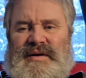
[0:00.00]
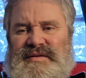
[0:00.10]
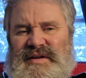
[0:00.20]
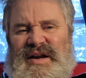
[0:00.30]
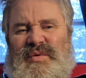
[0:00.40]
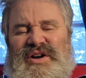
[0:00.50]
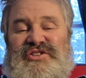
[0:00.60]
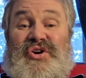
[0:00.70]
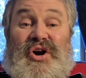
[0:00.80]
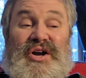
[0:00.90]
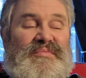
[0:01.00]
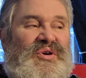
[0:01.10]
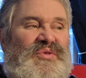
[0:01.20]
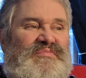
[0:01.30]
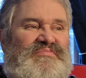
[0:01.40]
Today I want to talk
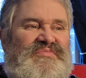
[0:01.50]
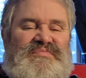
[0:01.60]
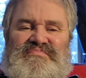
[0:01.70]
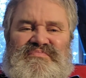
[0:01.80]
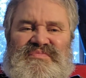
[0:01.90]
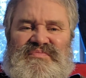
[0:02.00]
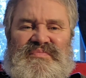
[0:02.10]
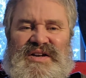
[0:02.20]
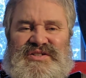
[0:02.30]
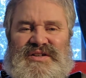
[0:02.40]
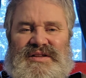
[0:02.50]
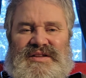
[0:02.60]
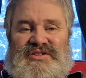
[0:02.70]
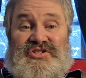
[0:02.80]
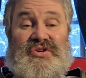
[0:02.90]
about basically
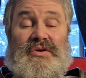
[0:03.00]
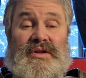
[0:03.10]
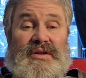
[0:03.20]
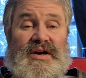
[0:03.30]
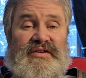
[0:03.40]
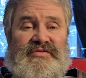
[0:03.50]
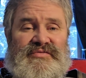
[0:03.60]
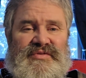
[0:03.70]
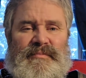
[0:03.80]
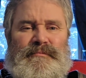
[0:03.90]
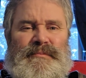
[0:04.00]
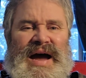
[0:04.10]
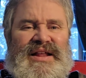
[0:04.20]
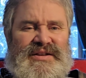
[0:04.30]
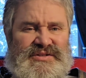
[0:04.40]
the circle of life, the
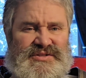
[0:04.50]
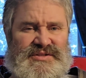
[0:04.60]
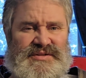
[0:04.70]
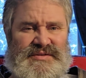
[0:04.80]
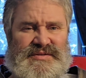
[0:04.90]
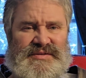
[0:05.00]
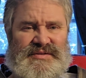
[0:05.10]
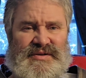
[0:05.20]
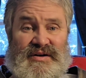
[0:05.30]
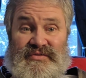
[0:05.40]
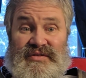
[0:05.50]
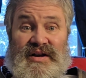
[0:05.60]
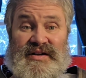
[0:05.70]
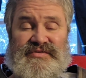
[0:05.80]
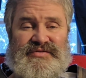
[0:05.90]
balance of
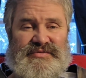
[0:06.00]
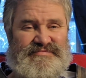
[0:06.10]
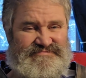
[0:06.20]
life.